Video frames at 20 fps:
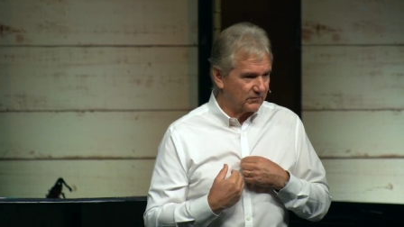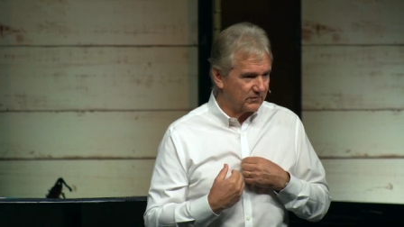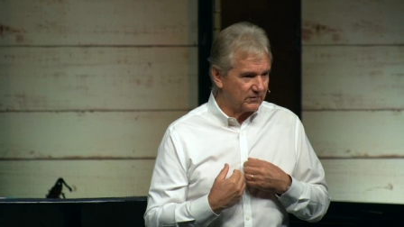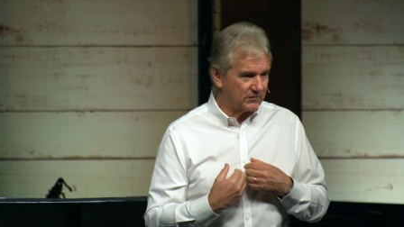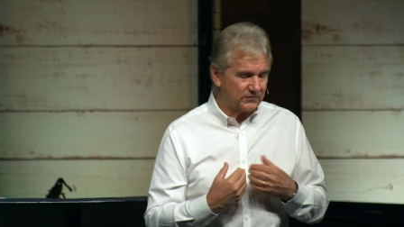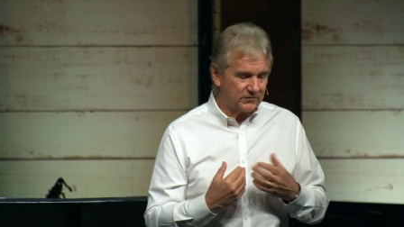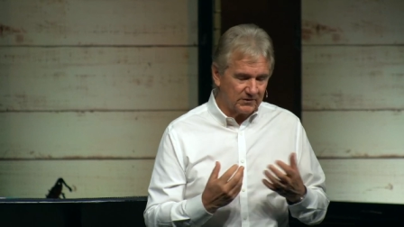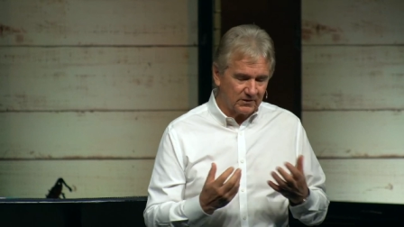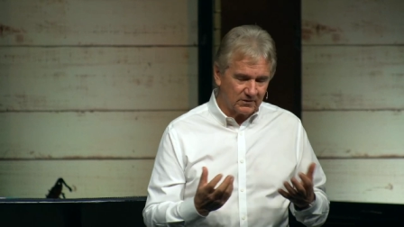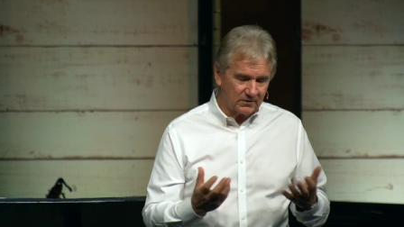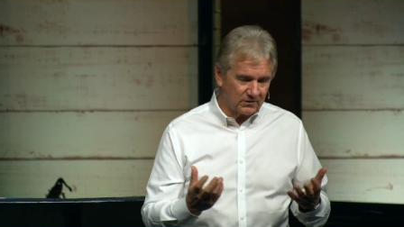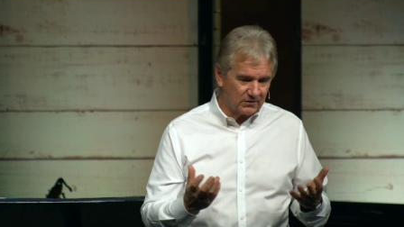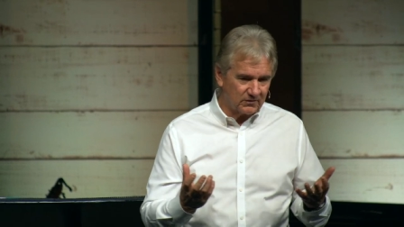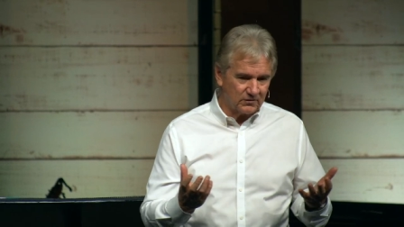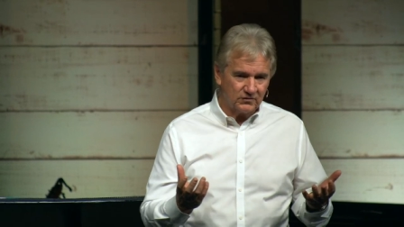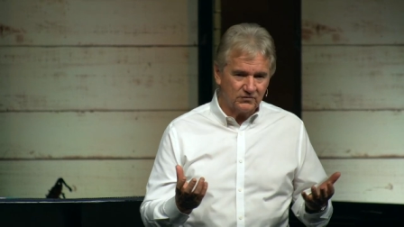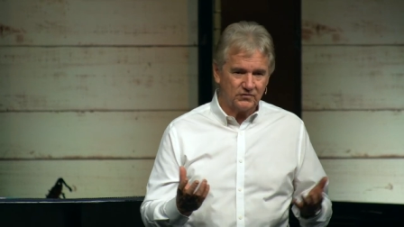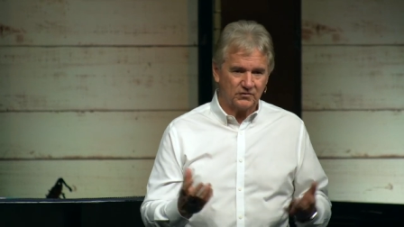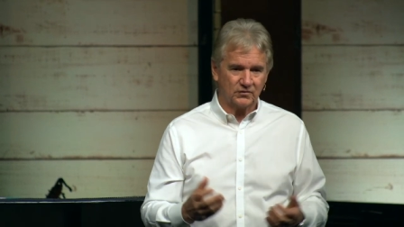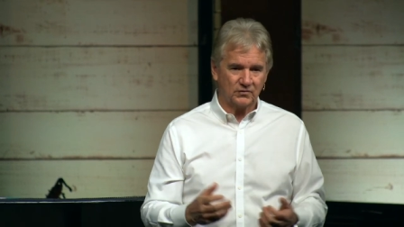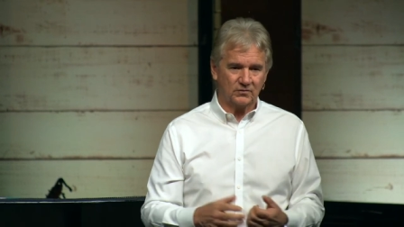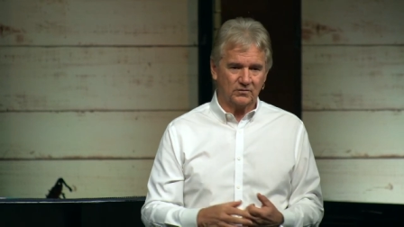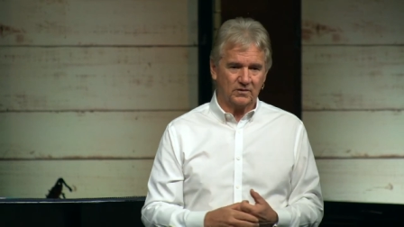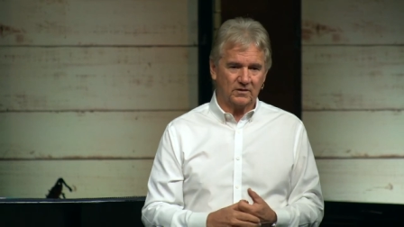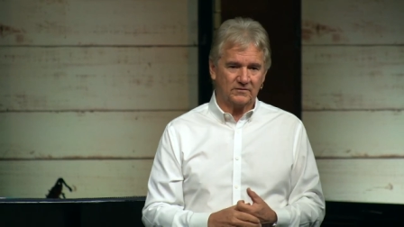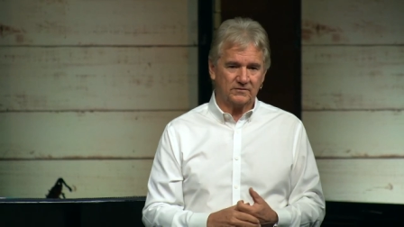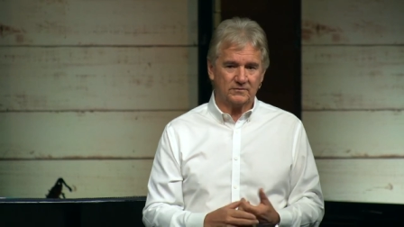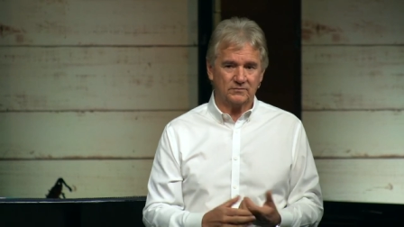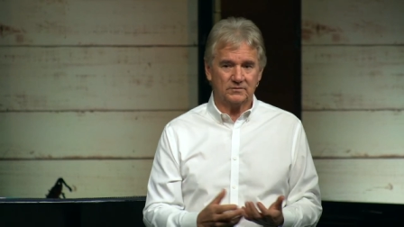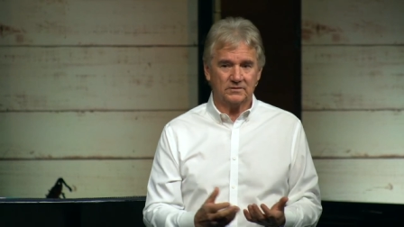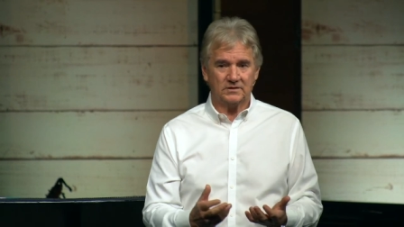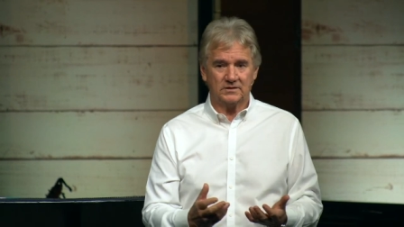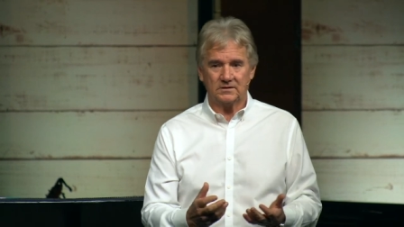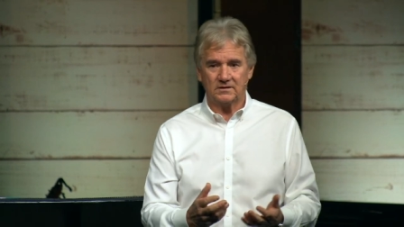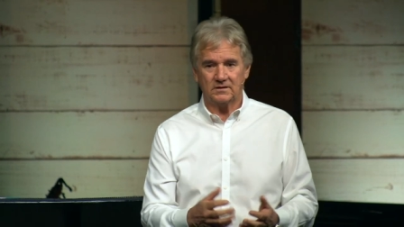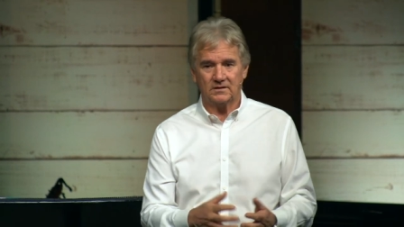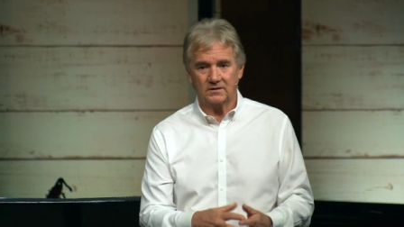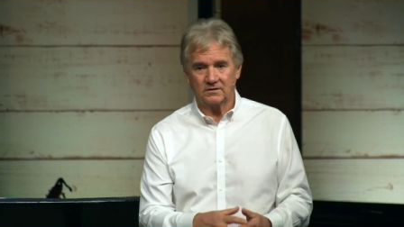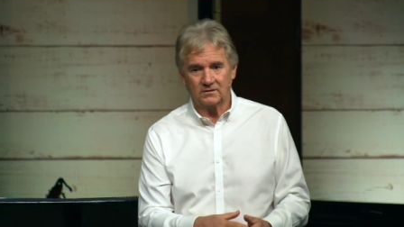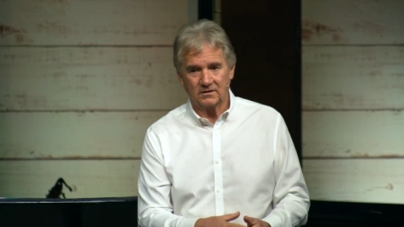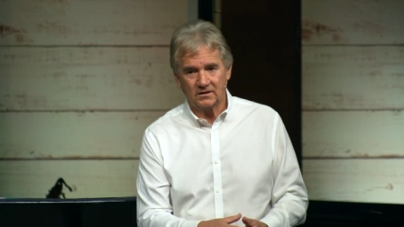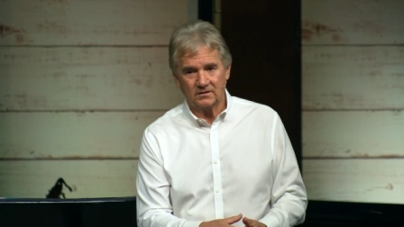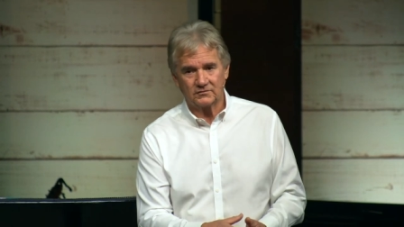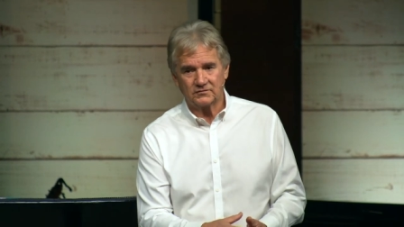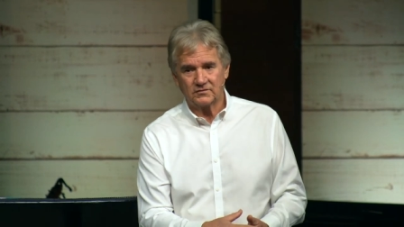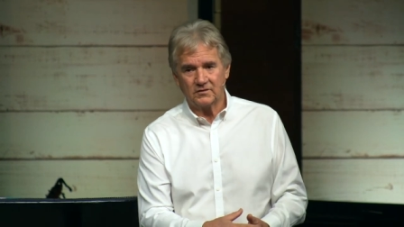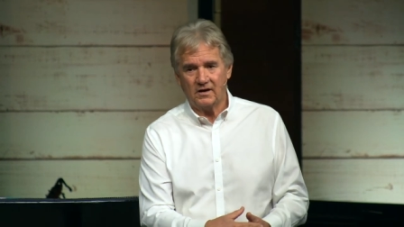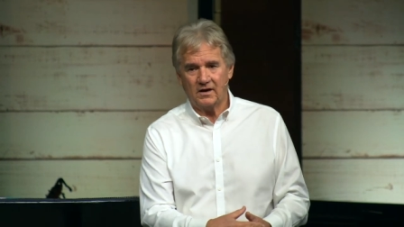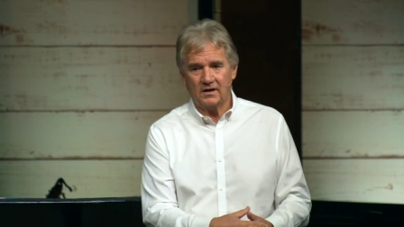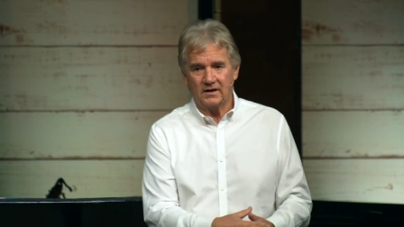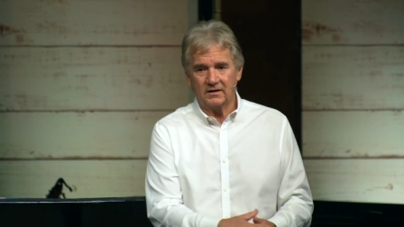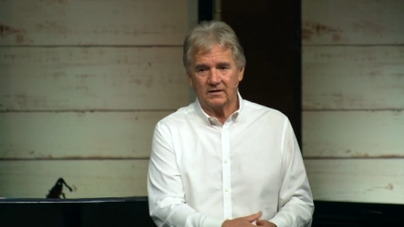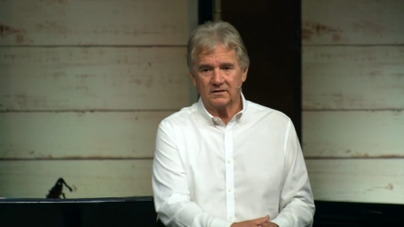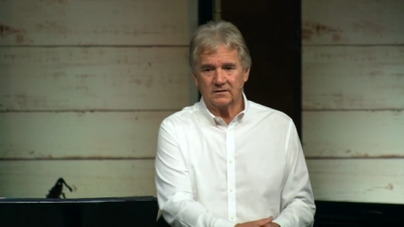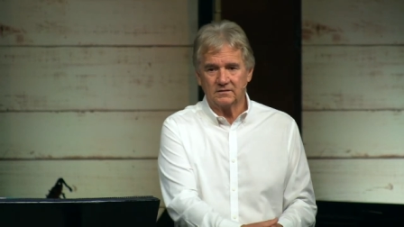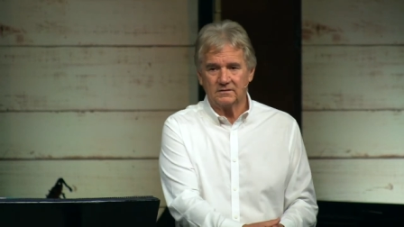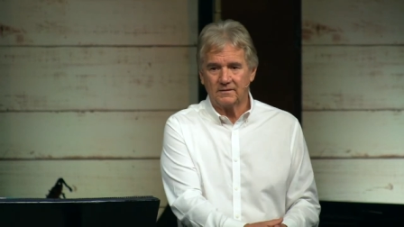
She said, Could you? I said, Well, I'll, I'll try.